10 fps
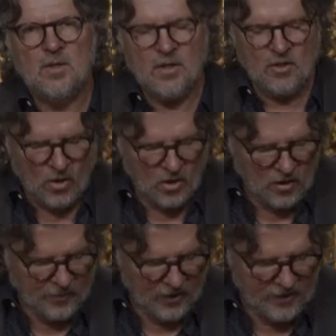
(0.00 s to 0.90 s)
and
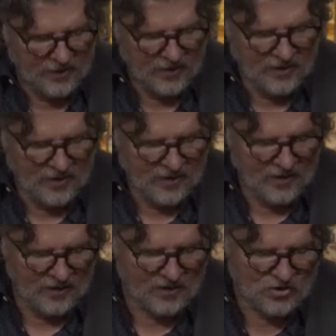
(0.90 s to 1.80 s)
call upon
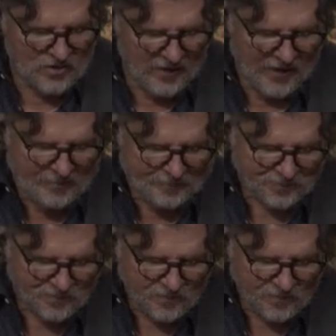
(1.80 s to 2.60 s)
his name.